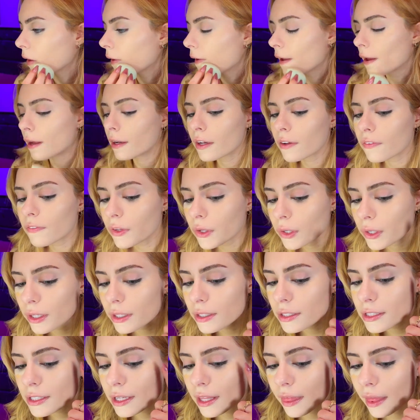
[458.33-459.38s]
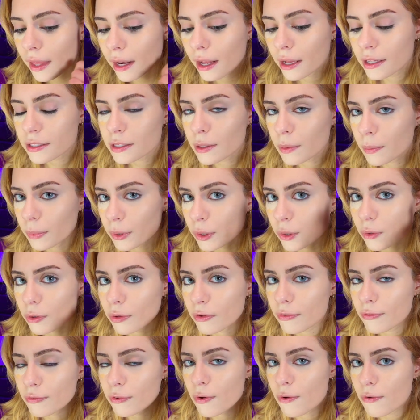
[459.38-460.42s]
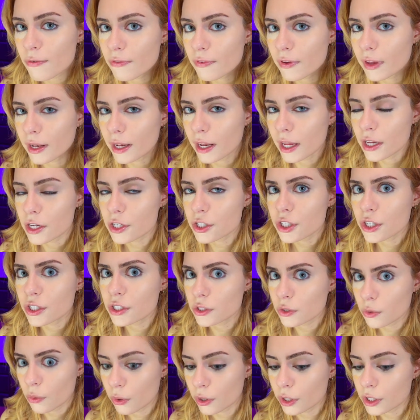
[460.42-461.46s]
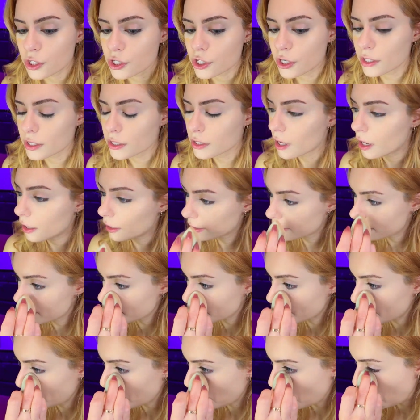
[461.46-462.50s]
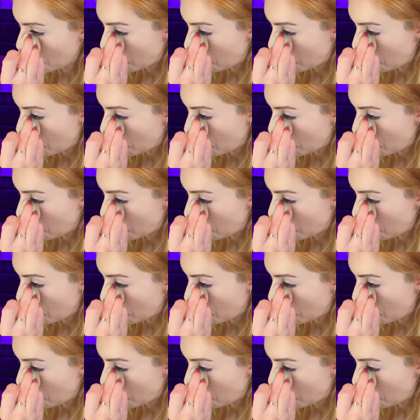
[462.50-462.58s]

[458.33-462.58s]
And if you can see, that has a beautiful finish. It's gorgeous, honestly.